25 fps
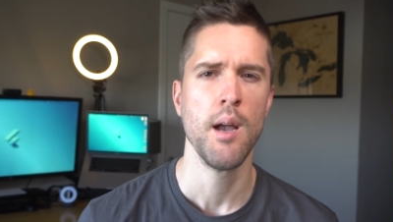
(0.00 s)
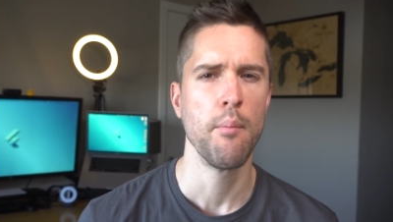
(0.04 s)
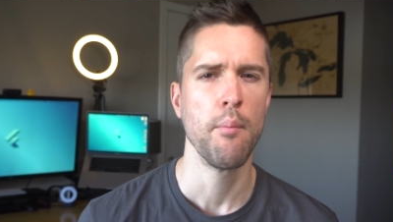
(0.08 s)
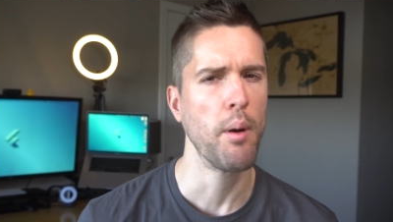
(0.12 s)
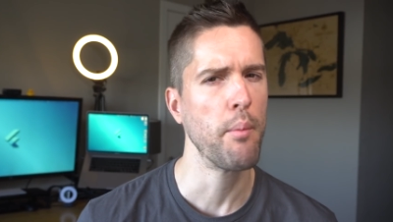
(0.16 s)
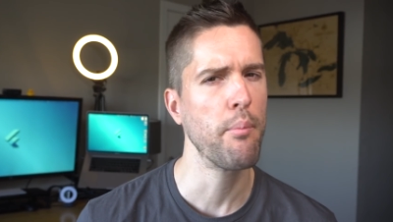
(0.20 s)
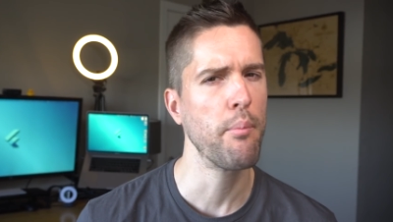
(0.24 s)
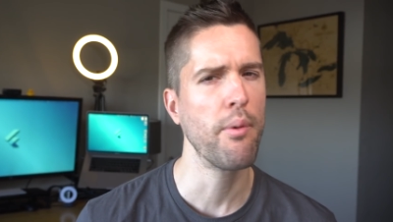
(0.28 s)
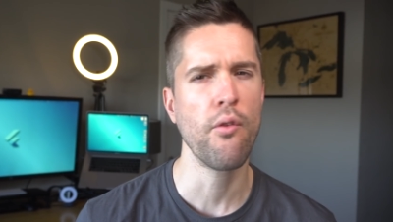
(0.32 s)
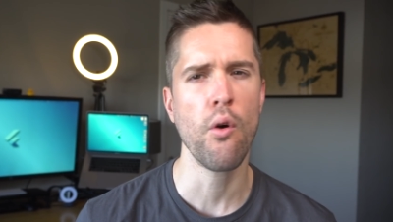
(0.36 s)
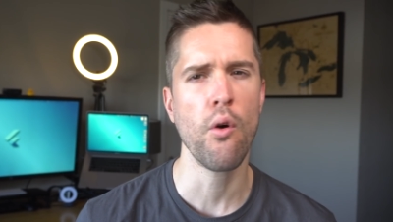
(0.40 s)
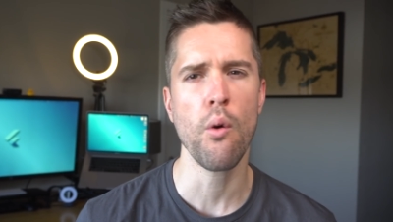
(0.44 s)

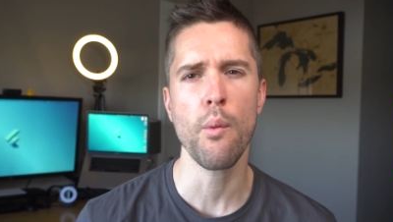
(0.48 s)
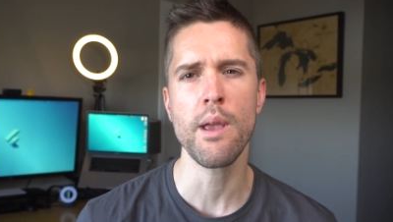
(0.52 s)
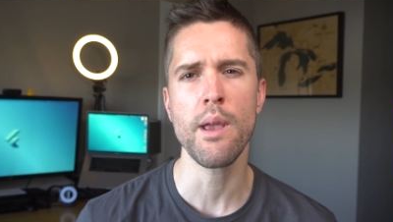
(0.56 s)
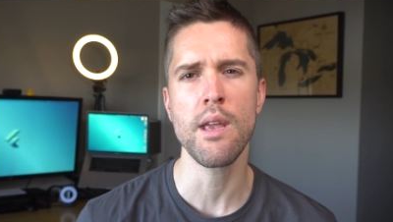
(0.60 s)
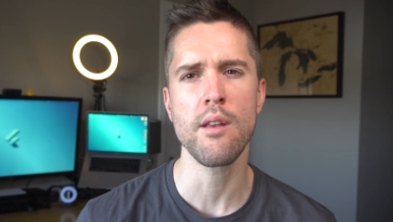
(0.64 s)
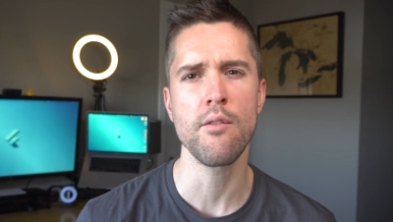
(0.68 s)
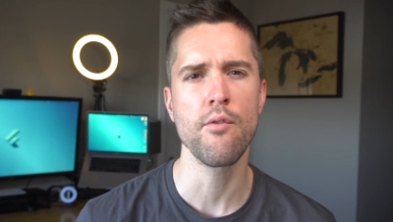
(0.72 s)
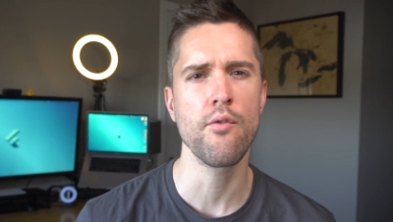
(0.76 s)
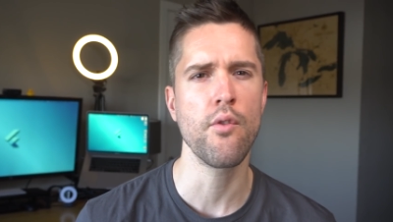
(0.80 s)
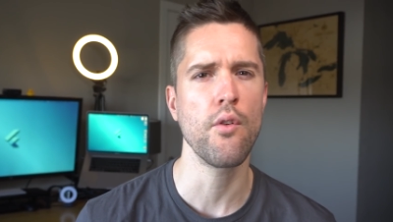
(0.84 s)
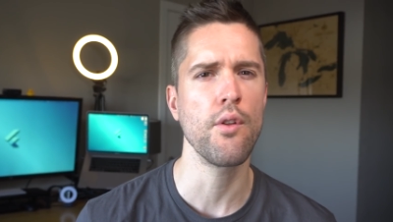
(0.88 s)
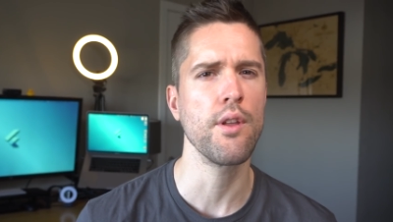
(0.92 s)
But before we
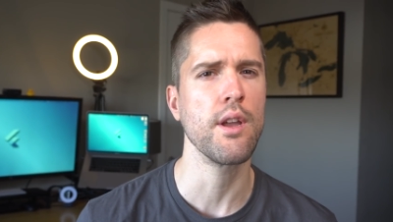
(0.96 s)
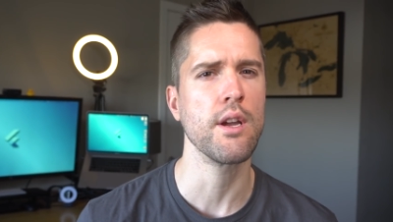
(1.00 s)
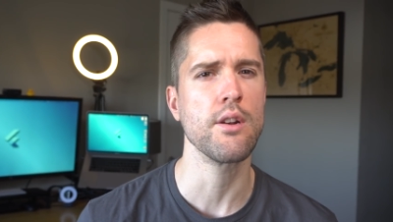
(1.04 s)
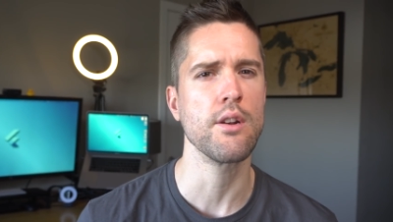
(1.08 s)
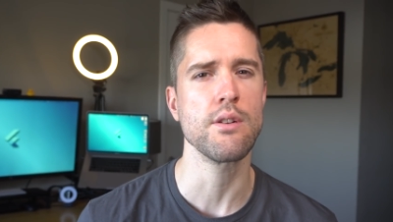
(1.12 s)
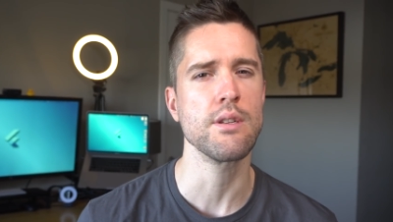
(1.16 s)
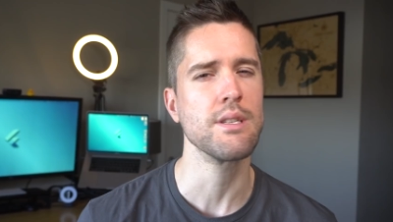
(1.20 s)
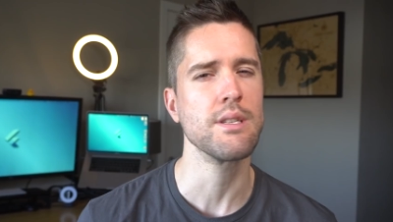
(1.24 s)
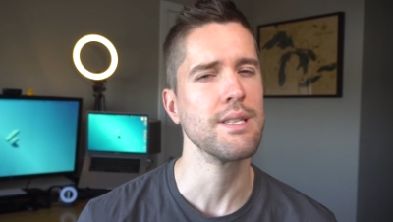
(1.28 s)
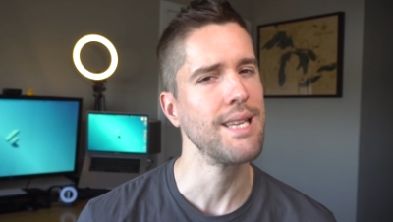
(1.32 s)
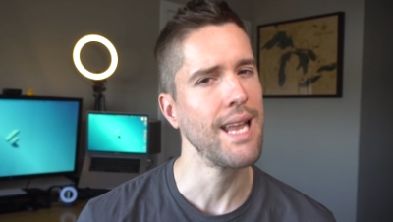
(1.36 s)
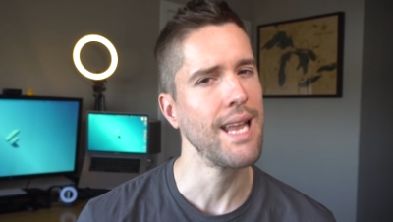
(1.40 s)
can fully
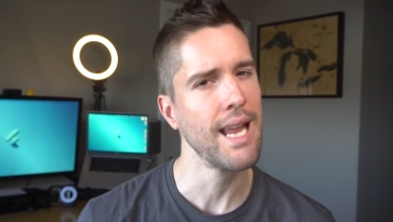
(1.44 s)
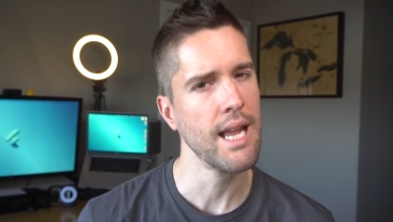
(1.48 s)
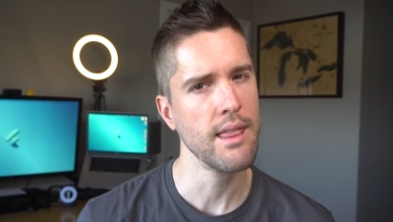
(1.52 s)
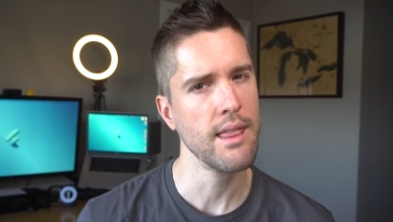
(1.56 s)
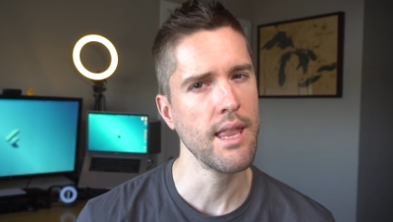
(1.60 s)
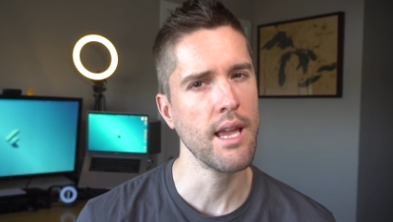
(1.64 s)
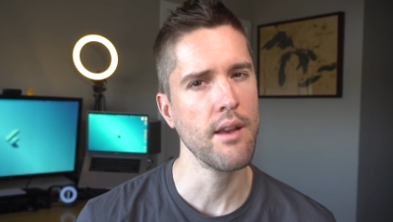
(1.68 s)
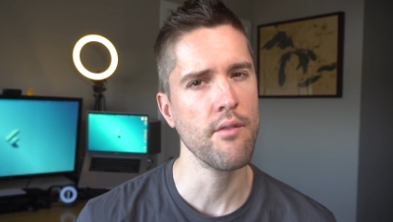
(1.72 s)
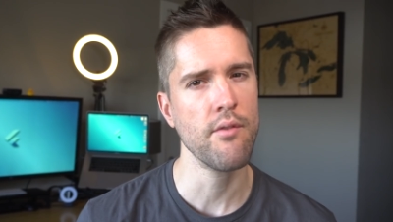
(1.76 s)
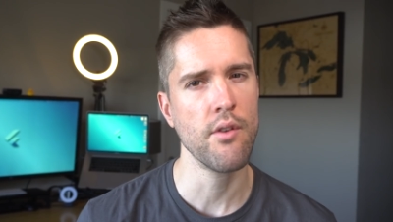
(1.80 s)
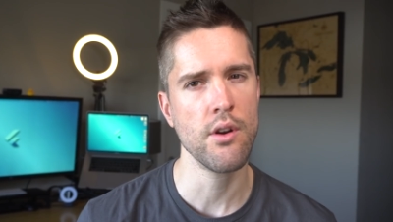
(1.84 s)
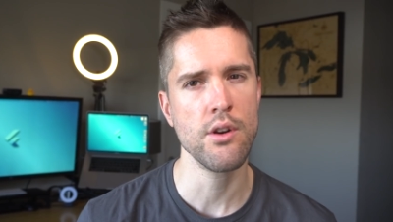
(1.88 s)
understand
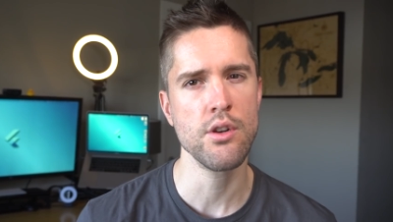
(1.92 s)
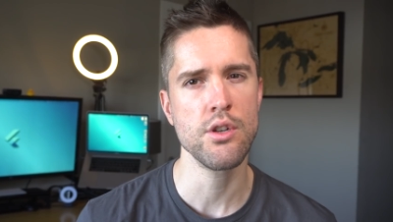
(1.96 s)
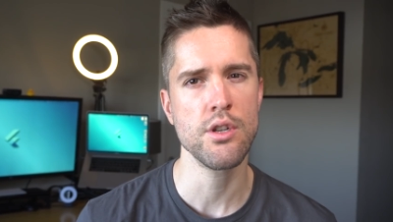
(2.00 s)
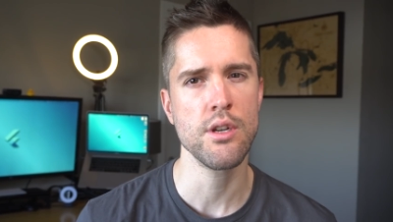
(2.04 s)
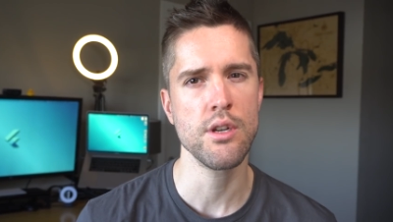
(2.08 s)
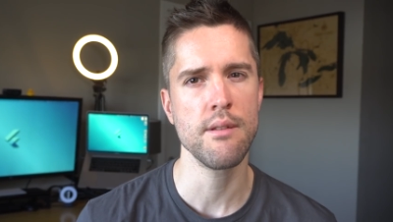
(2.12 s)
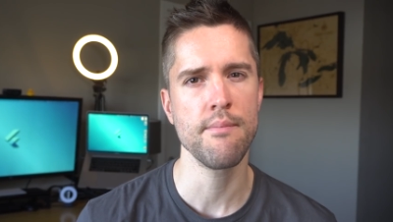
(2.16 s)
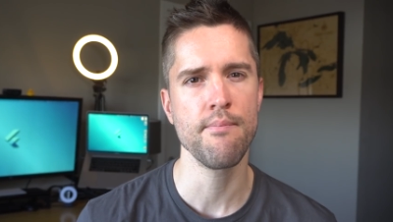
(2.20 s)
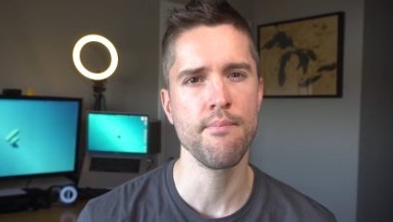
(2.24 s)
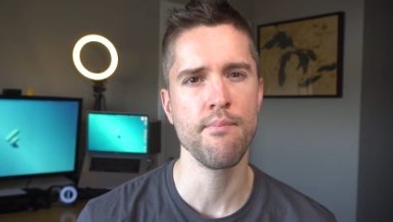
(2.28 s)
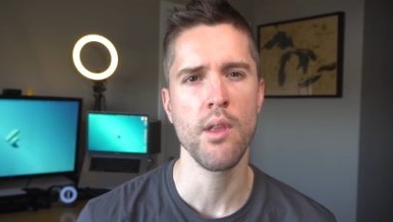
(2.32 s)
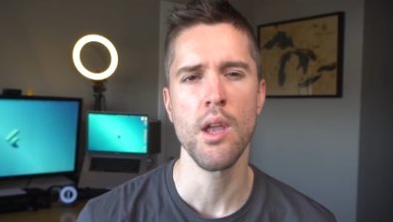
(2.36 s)
that
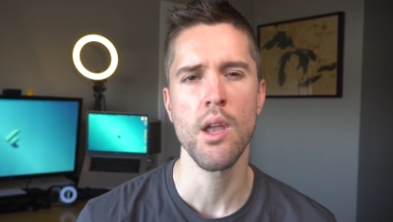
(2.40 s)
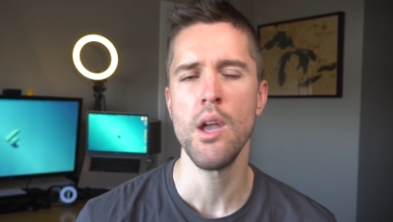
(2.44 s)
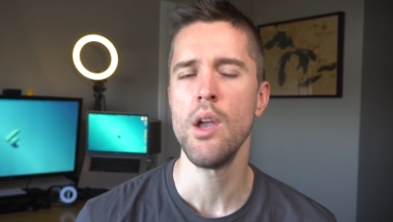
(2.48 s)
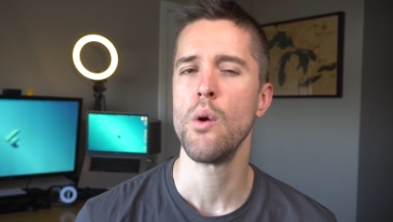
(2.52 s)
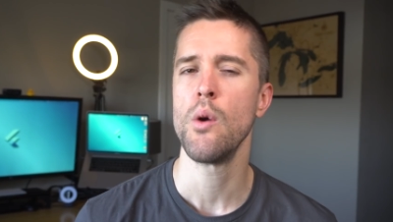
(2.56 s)
function,